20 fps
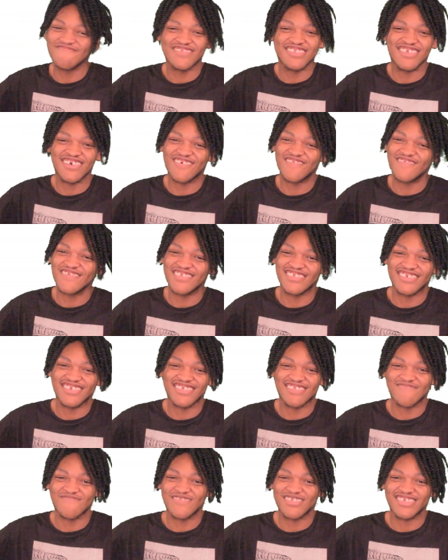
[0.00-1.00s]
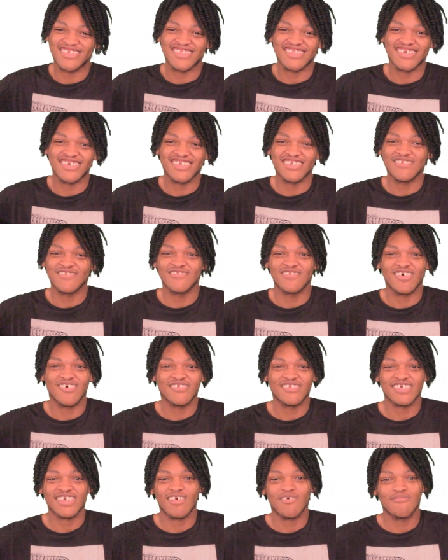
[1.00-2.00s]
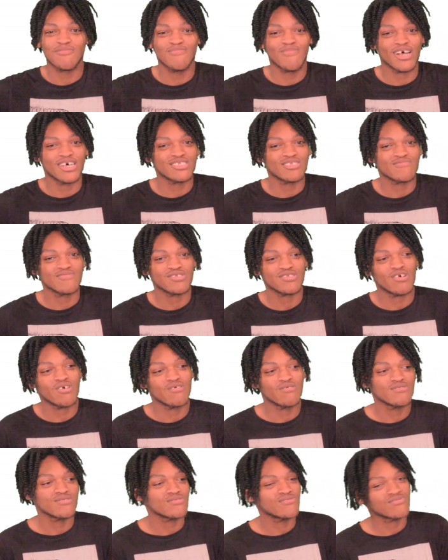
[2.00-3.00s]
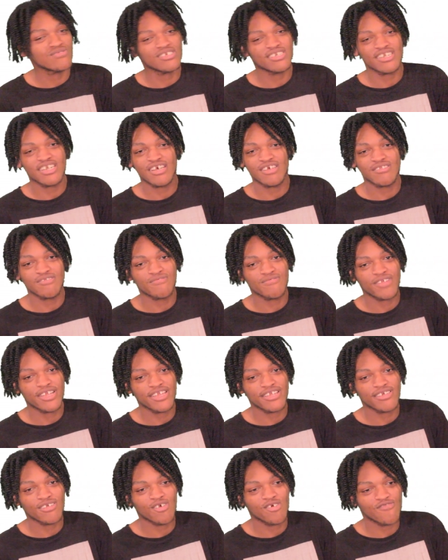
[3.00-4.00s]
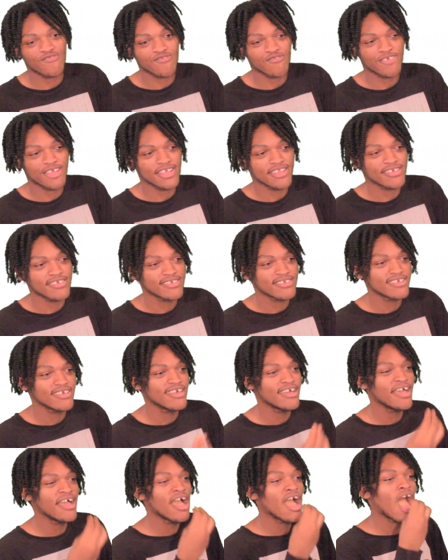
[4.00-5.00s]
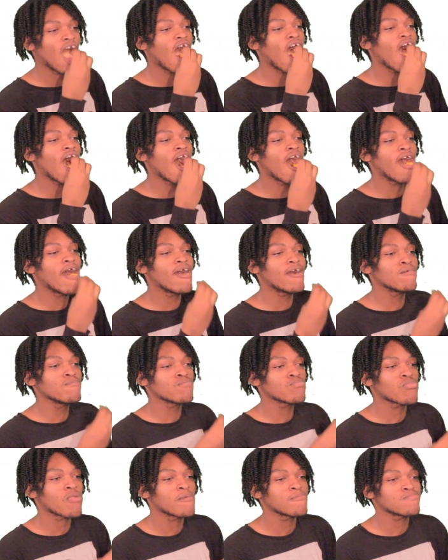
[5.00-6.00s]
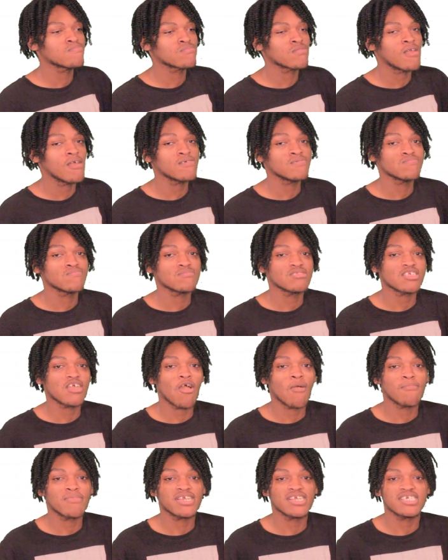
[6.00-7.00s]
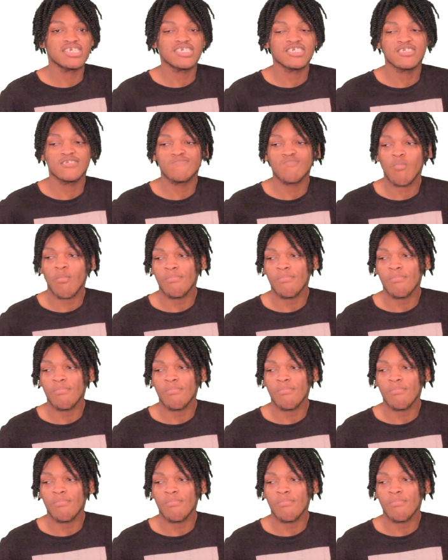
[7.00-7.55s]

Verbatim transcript: me know what you what you think. You know, tell me about some shows you think underrated, overrated. Um, tell me